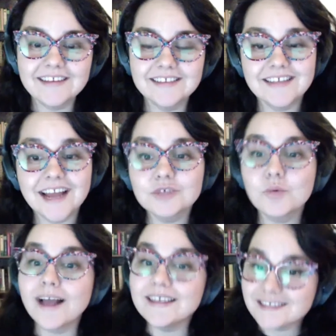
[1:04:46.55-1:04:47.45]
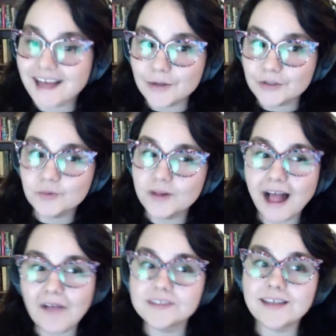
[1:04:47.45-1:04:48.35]
Stash Weisslouch will
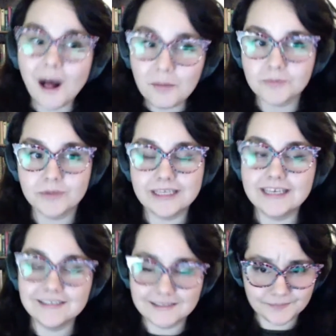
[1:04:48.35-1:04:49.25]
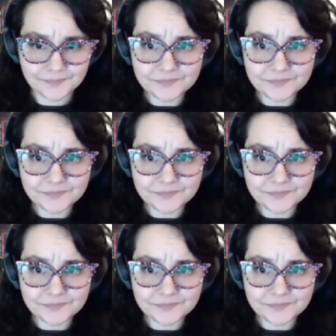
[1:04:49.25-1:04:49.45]
have his album release